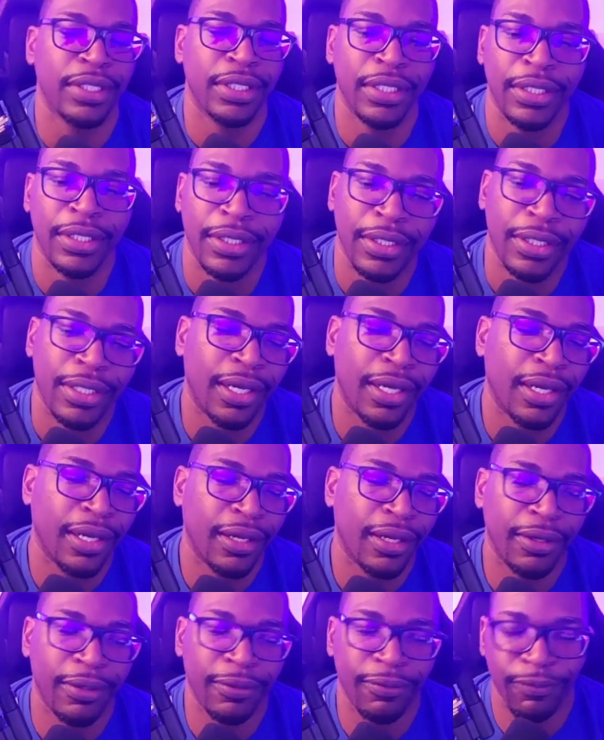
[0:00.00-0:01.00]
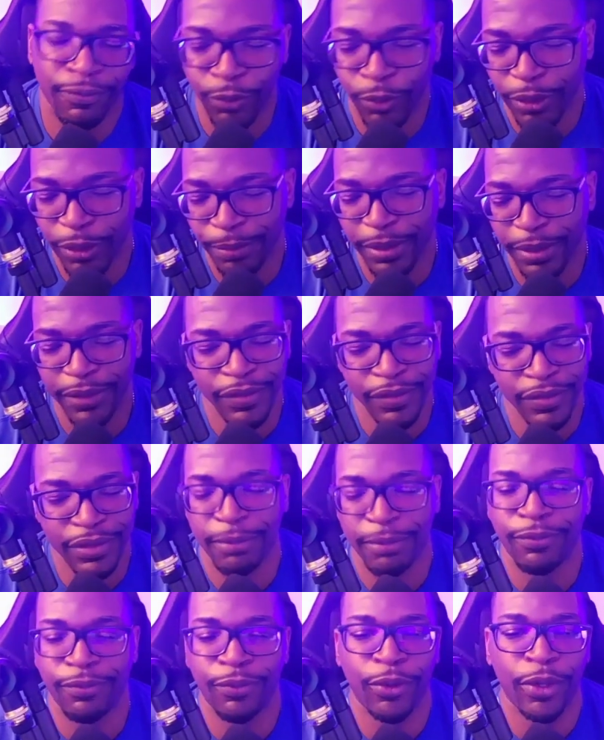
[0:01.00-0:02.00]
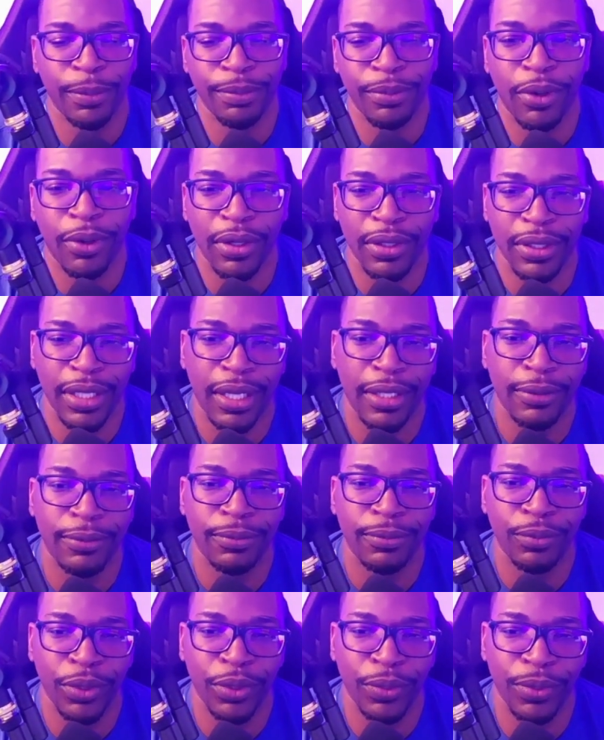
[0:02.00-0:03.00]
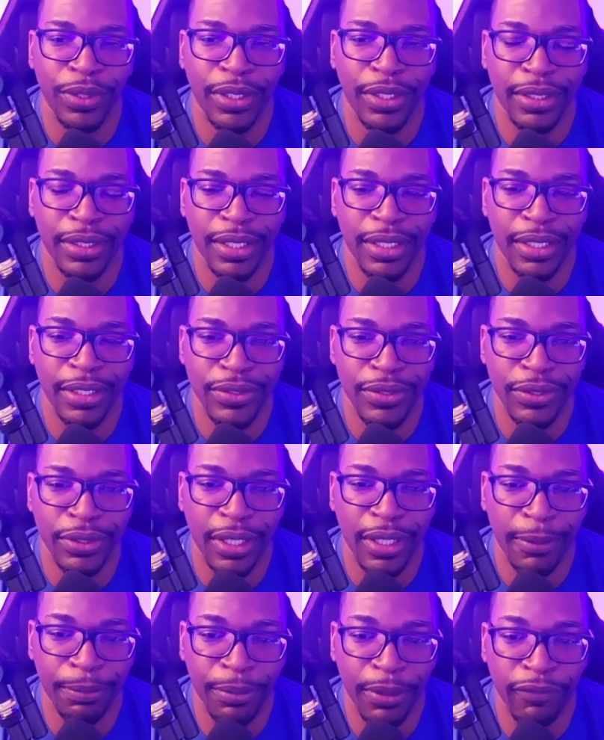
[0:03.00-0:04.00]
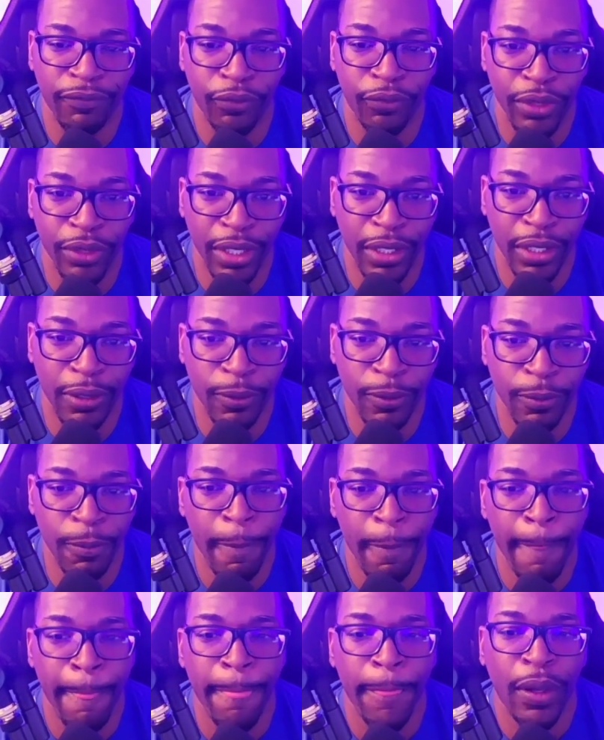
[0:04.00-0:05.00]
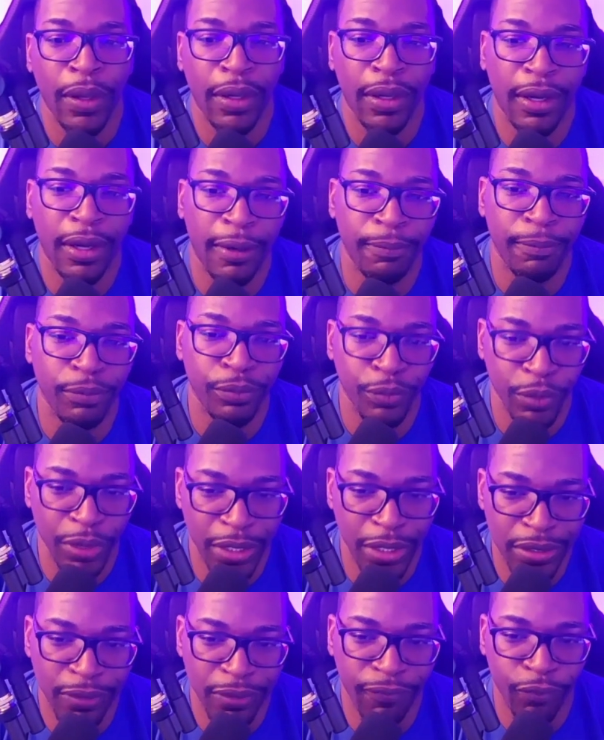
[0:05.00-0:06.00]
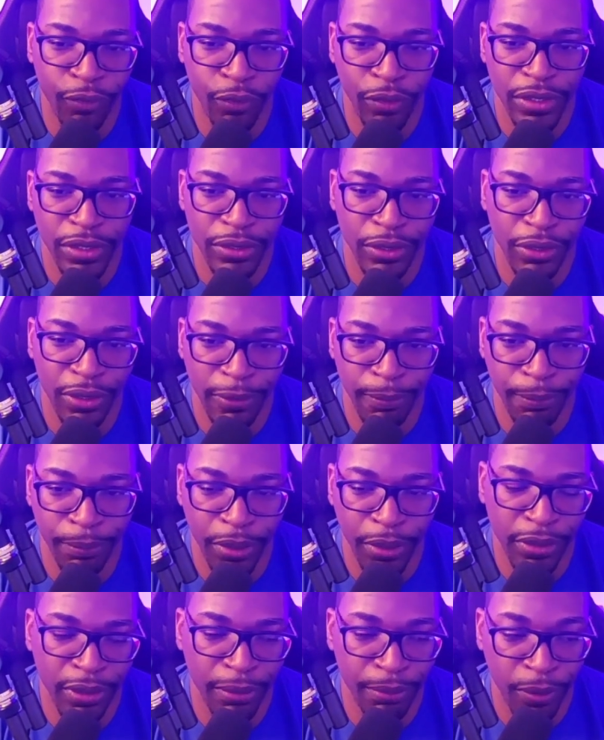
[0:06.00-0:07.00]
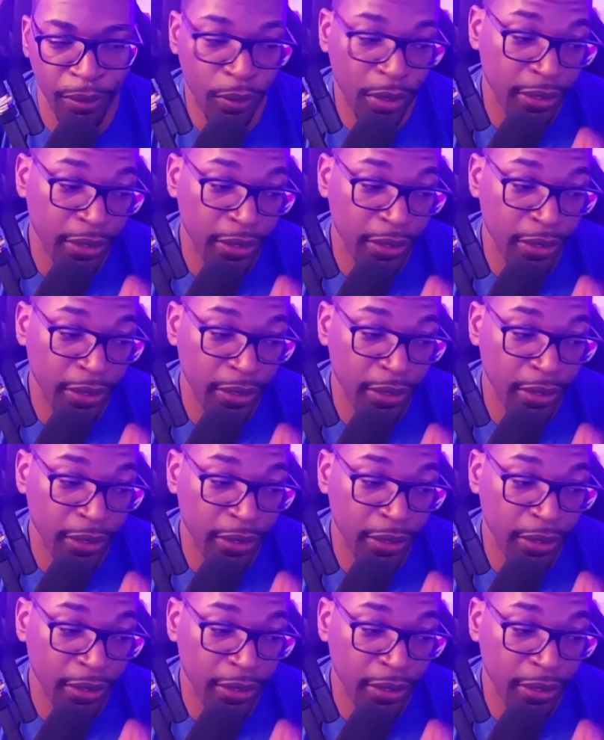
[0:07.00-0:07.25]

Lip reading: VoIP, even some VoIP, all that. We're going to get into that. But for now, let's focus on part number one.